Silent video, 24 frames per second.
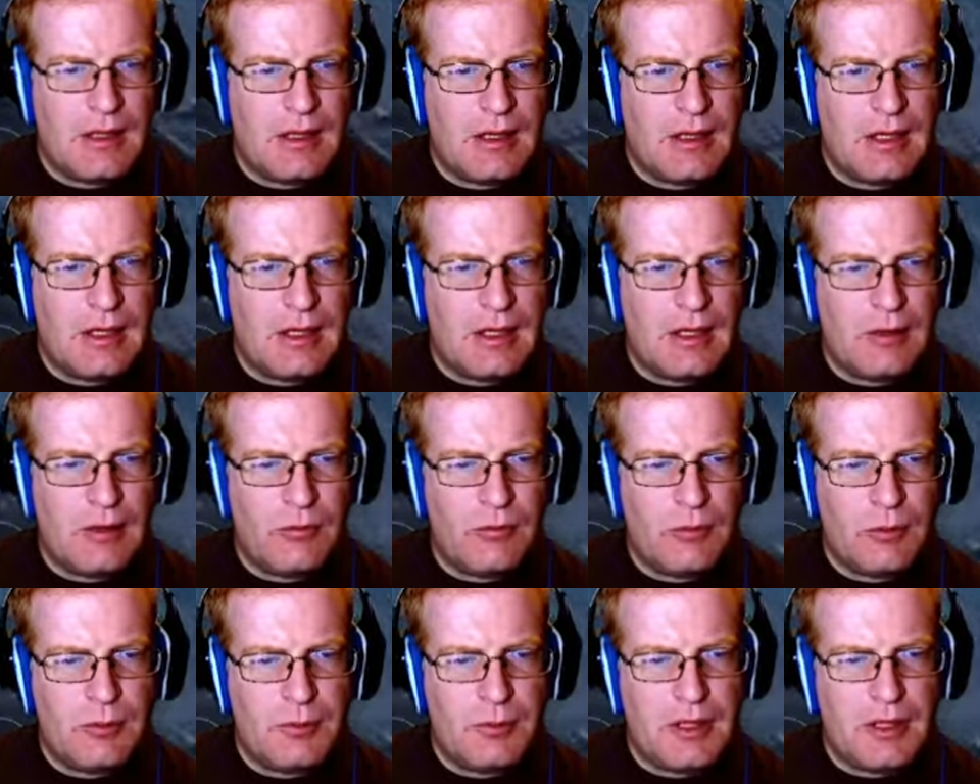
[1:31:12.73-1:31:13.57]

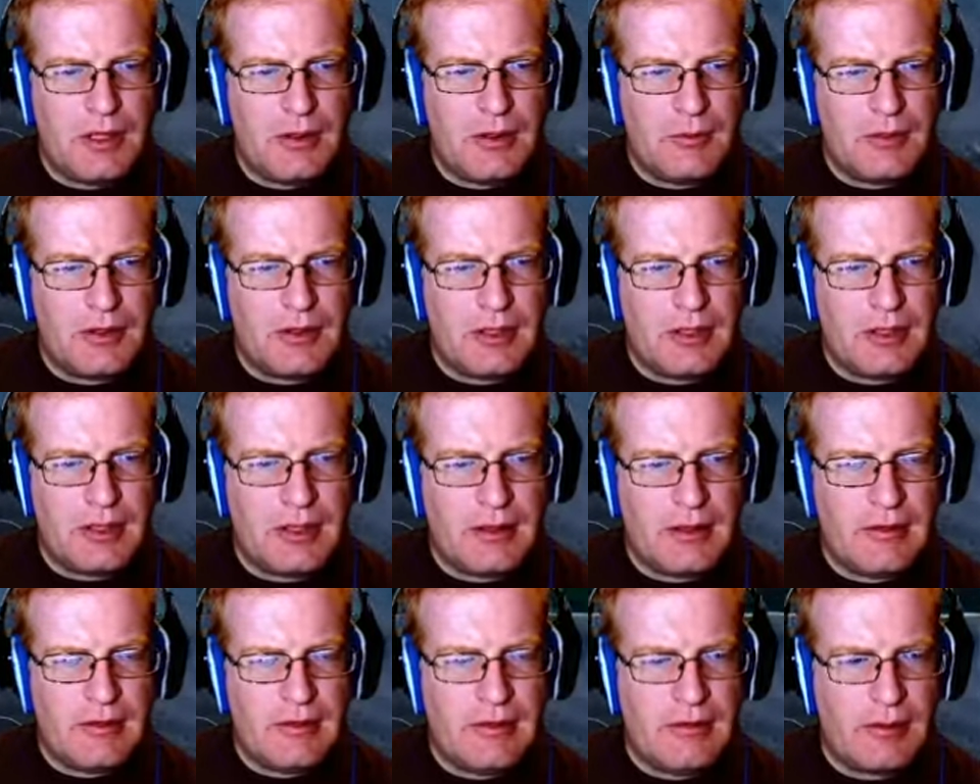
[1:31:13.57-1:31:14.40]
And we'll be able to
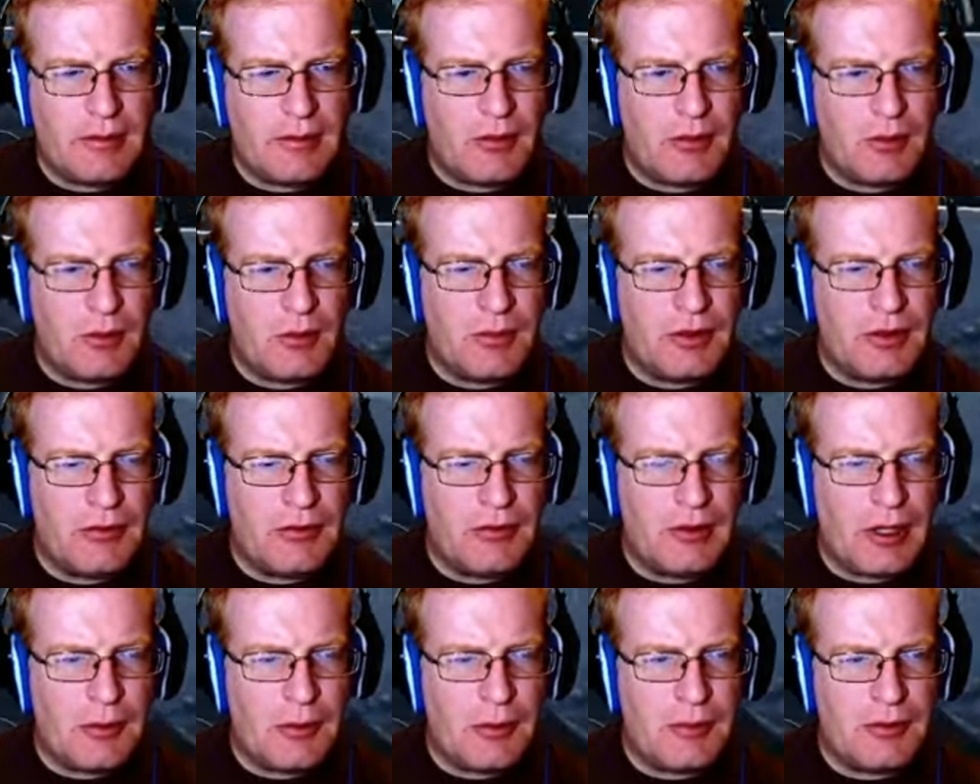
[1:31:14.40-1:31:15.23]
connect these up. Oh, we can do
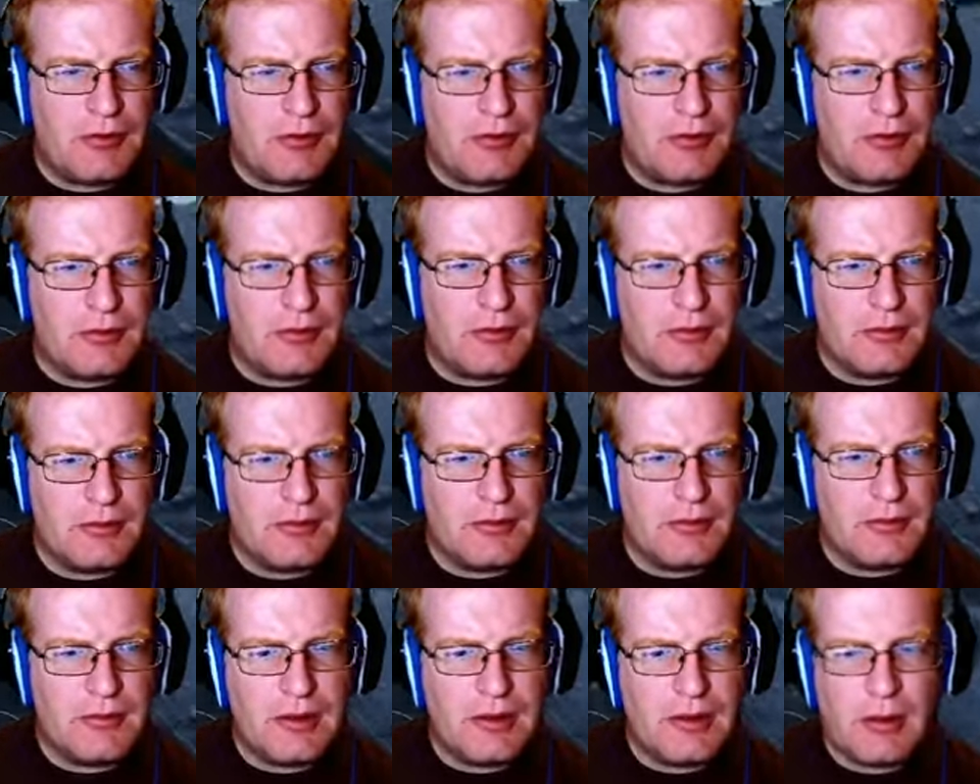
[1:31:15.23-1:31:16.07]
the output too.
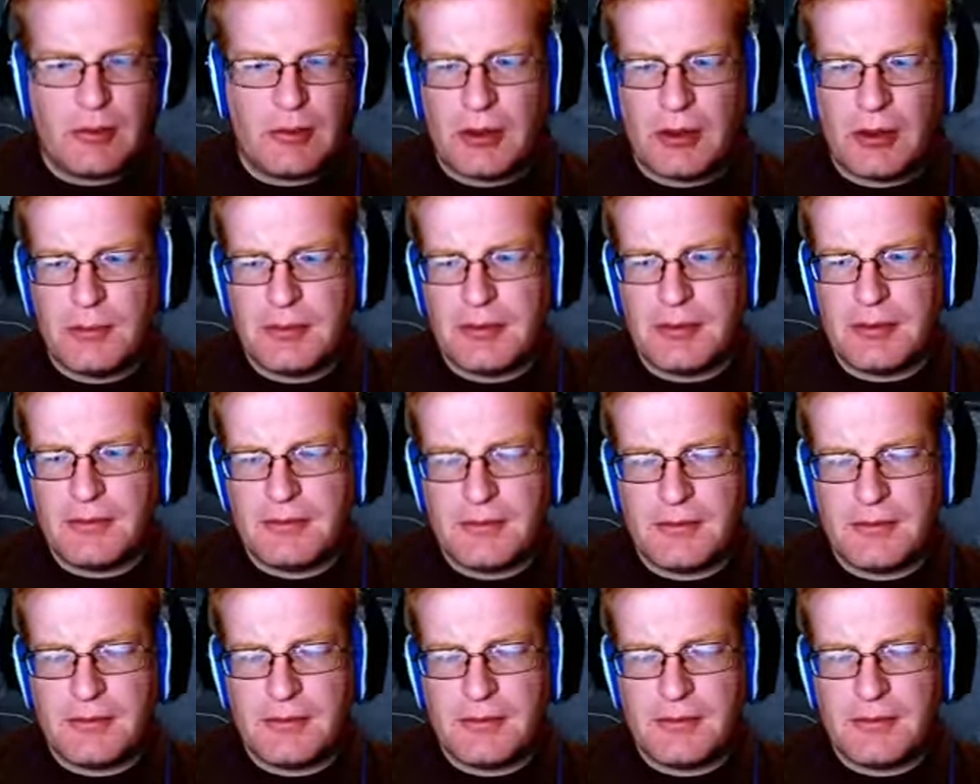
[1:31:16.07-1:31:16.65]
That would help.